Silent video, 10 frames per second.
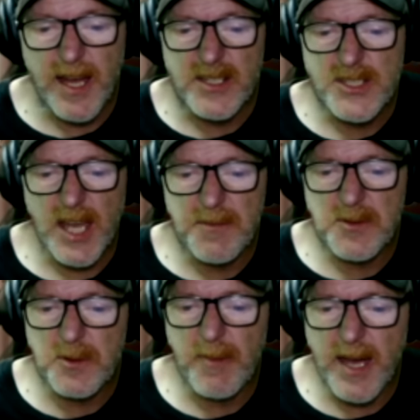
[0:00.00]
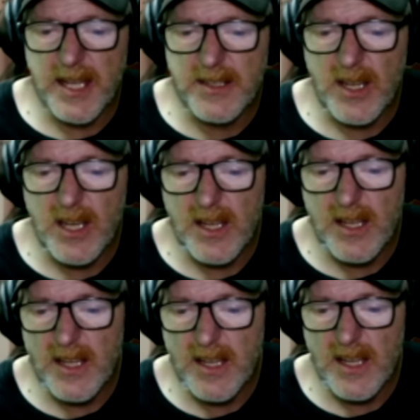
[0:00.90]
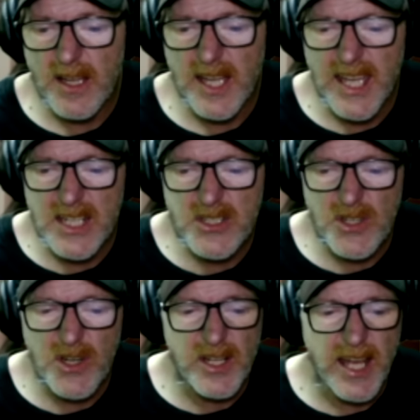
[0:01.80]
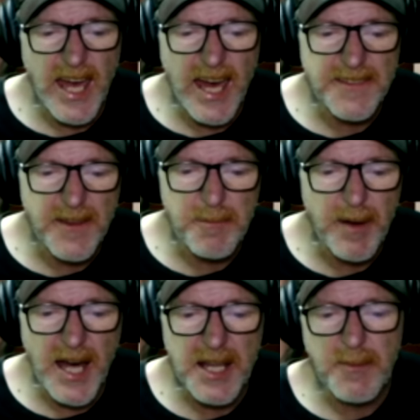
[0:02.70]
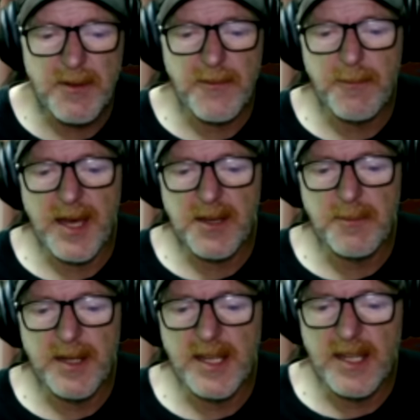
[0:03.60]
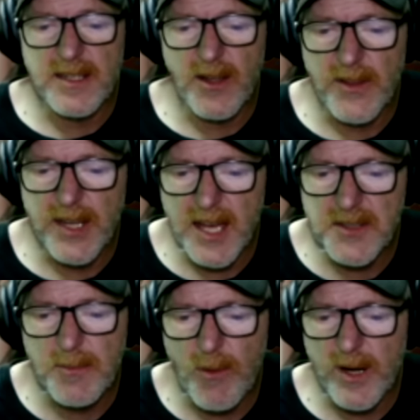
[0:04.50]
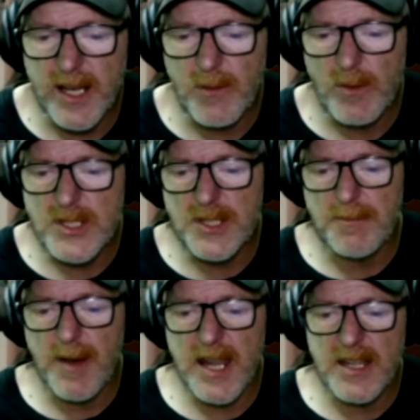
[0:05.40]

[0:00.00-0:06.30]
to help, and James remained injured at the bottom of an embankment until the next morning when